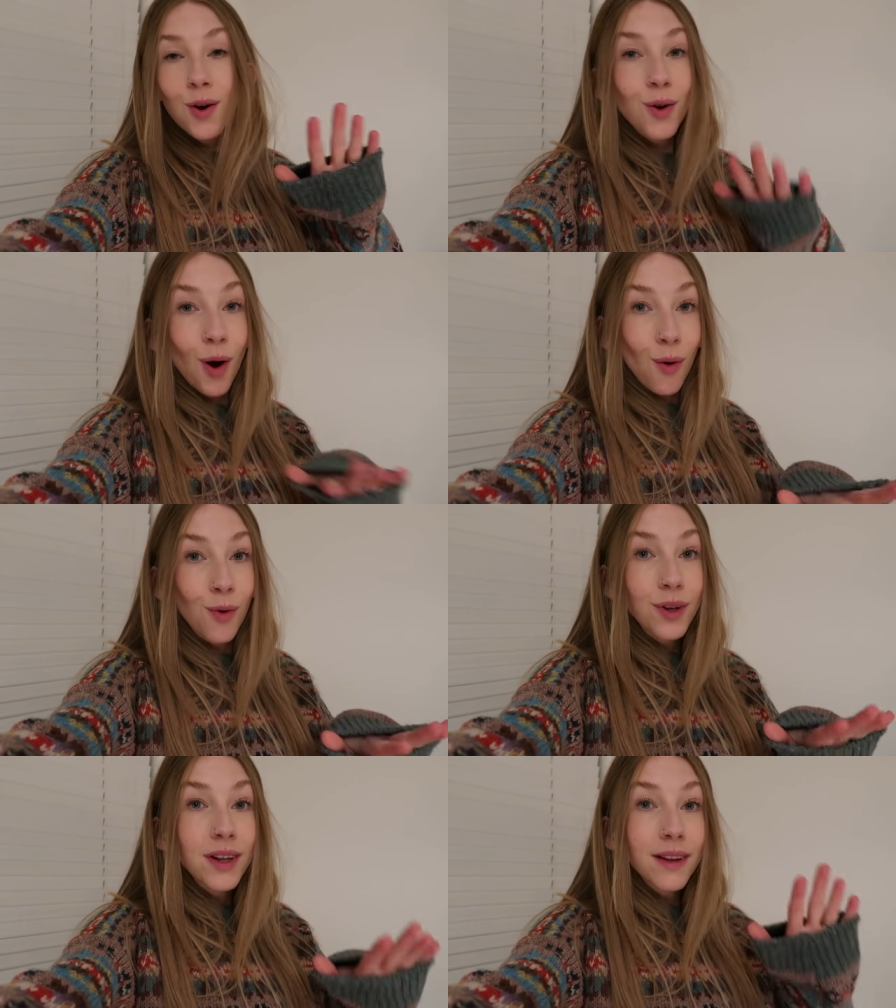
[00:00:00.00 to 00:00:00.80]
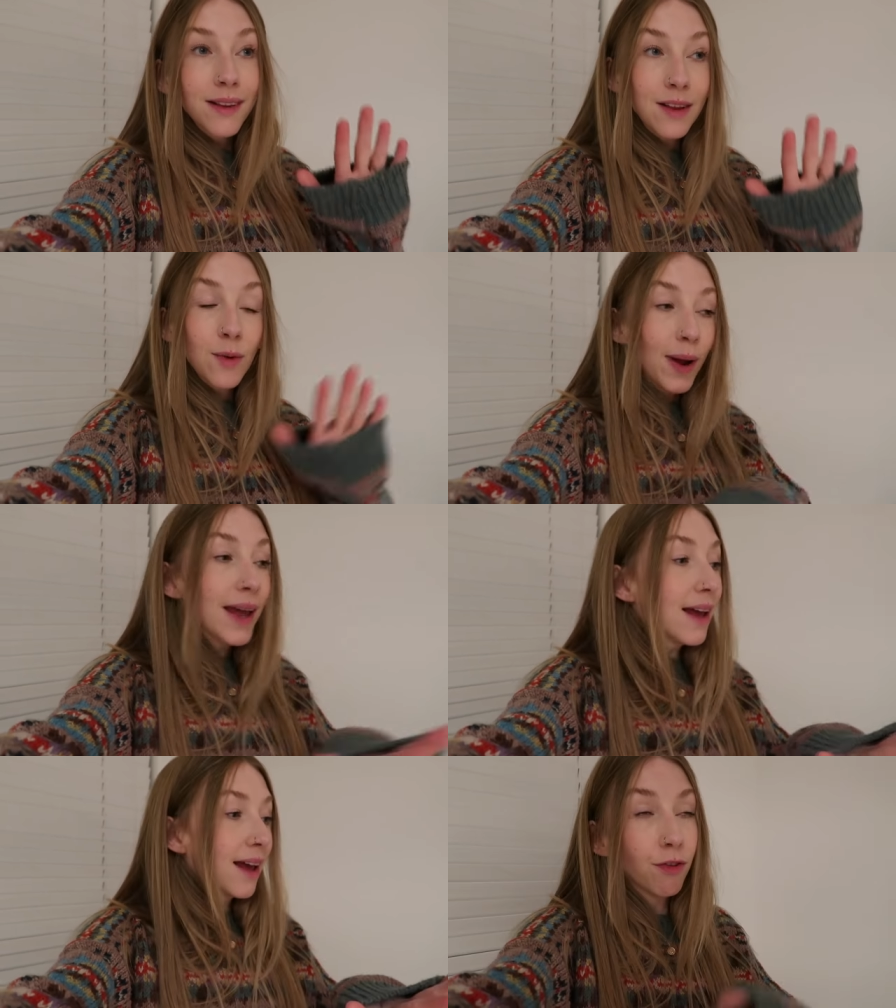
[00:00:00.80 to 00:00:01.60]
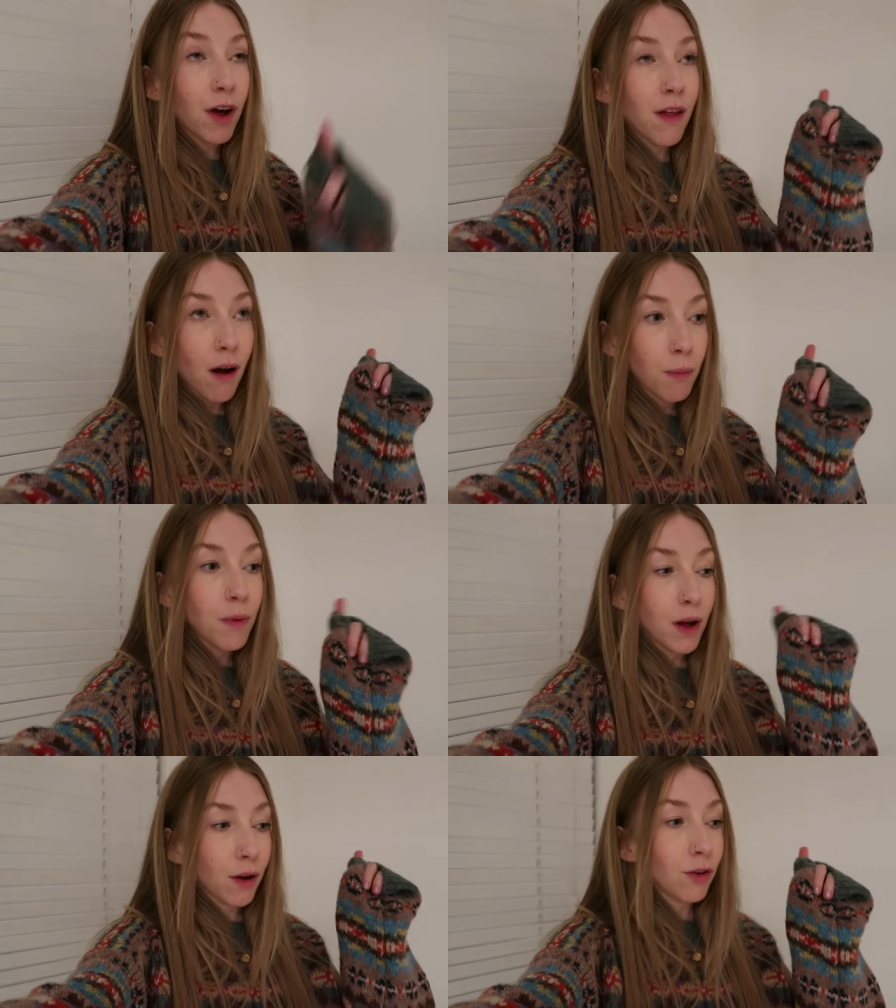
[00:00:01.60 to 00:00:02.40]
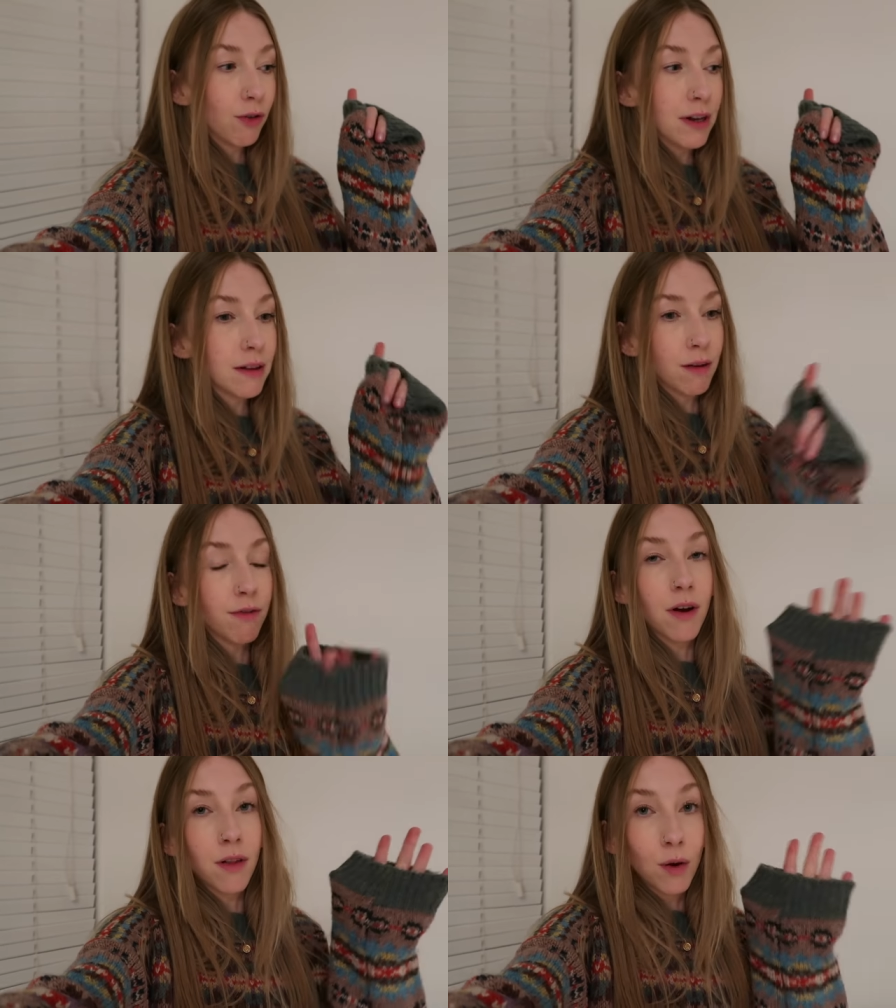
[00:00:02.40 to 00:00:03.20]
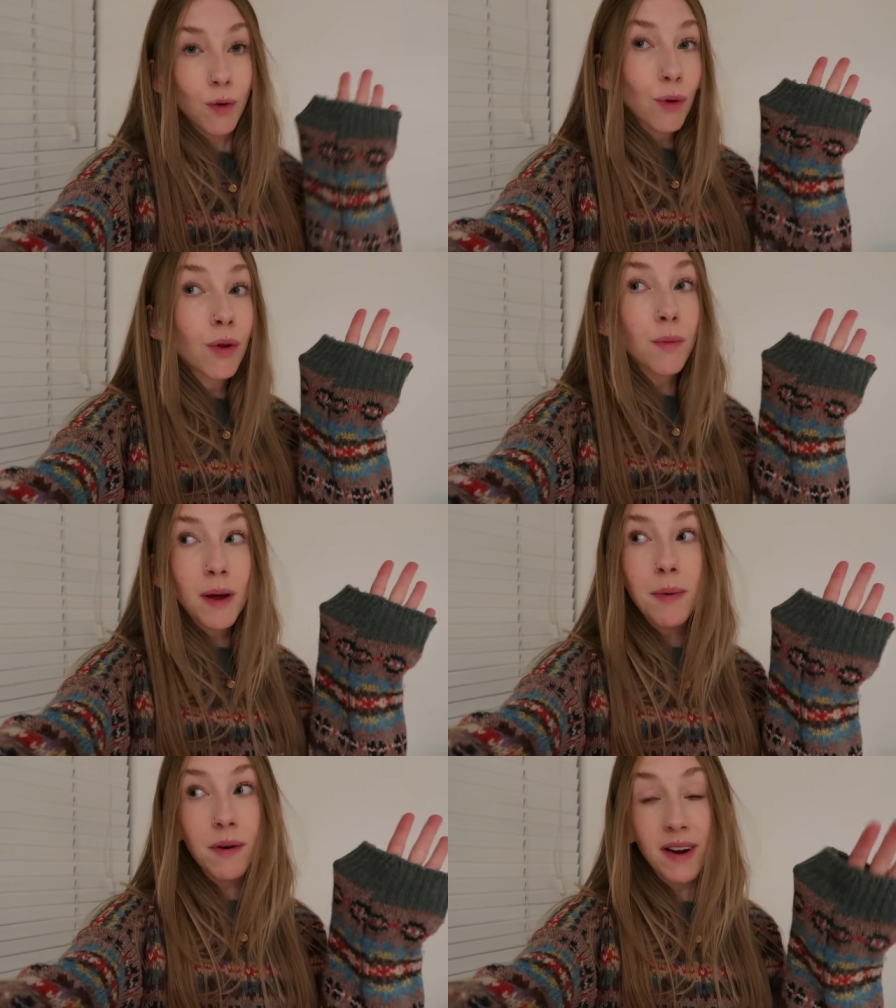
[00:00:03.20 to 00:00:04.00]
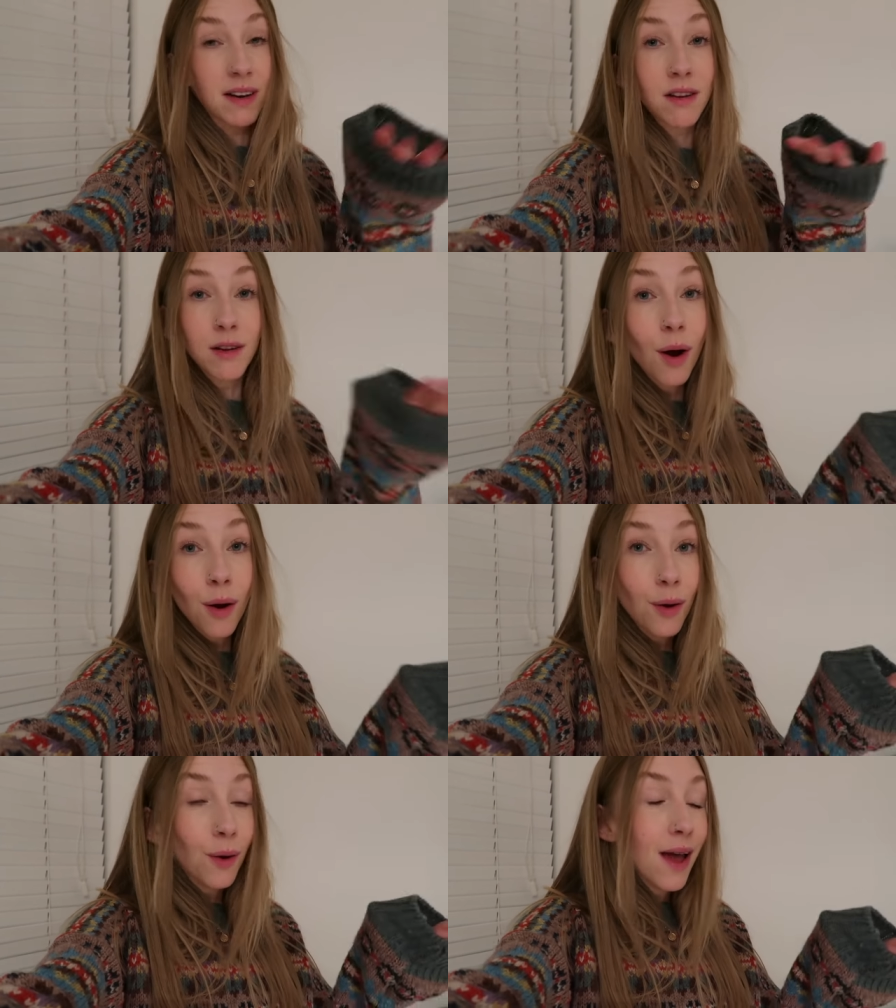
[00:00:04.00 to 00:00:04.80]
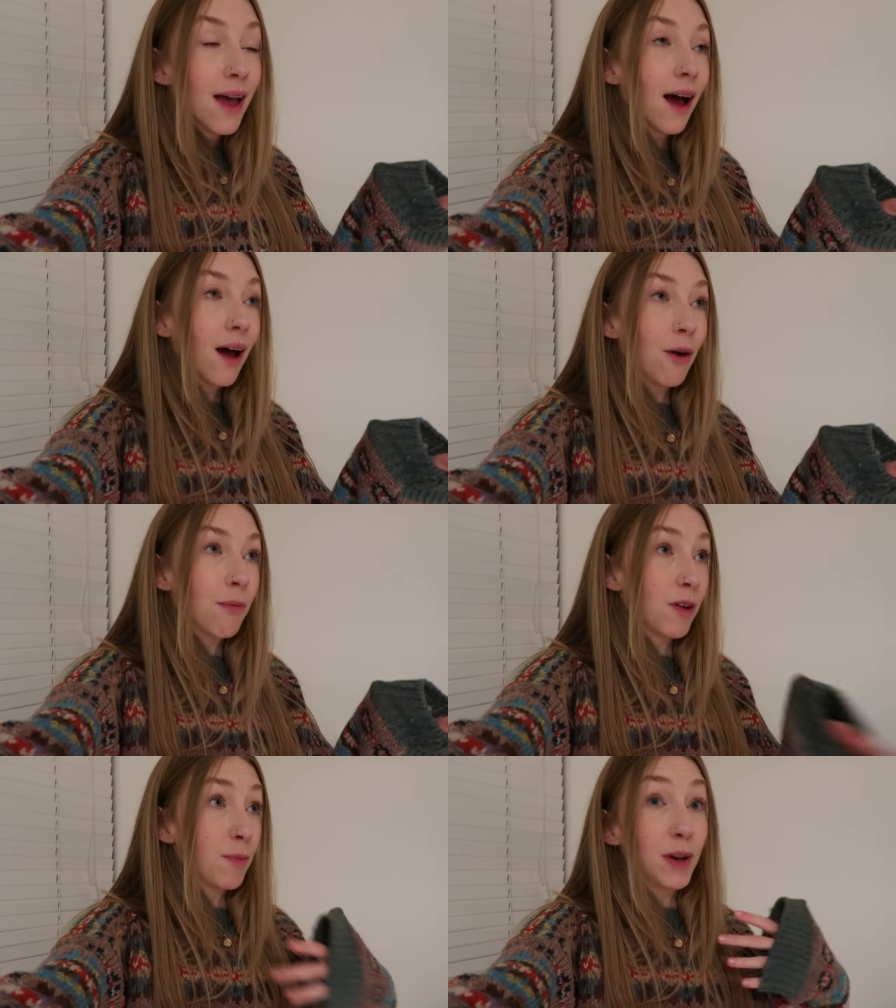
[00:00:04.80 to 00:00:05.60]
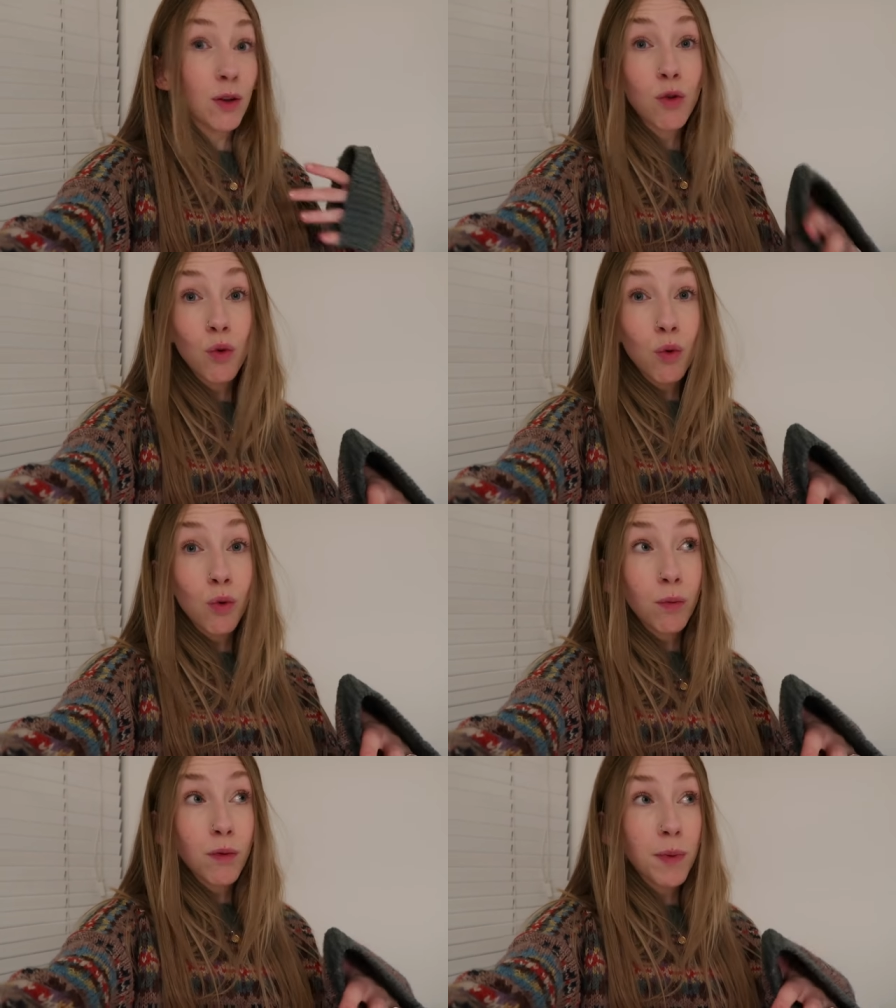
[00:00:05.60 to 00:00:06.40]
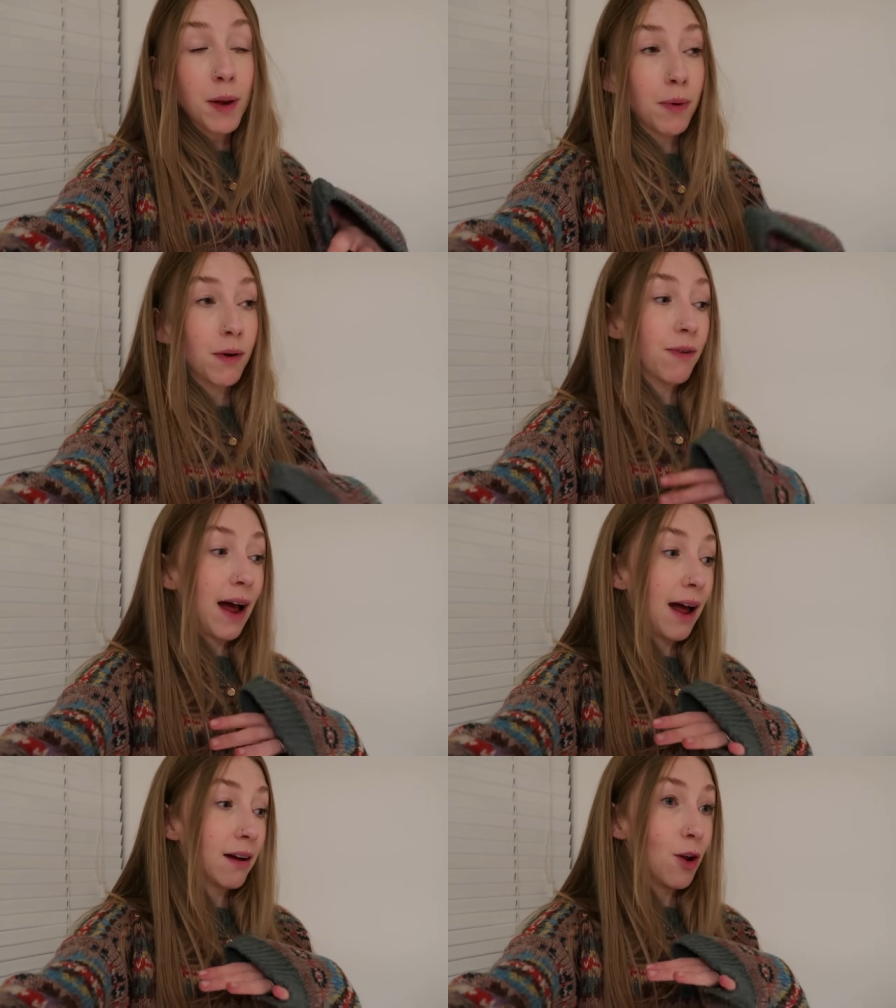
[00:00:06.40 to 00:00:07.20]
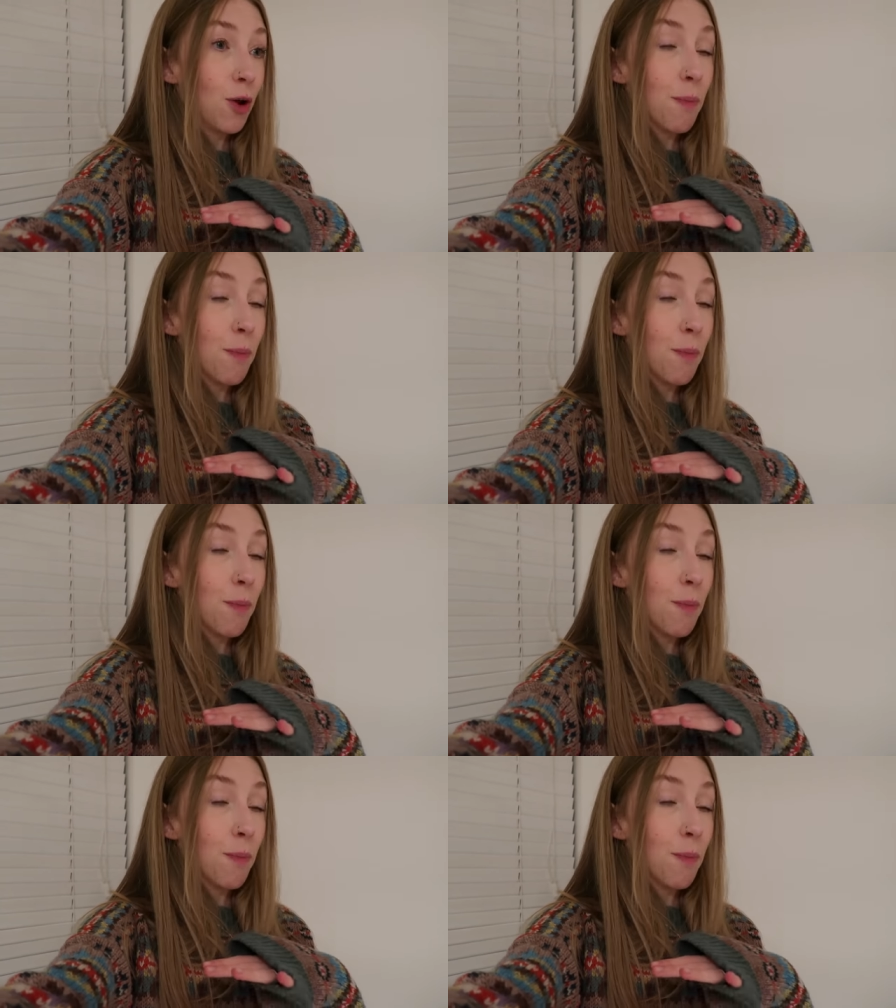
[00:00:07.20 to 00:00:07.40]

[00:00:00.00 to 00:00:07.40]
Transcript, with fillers: cold this week further up the country so further north people have had snow um, there's been storms people have had no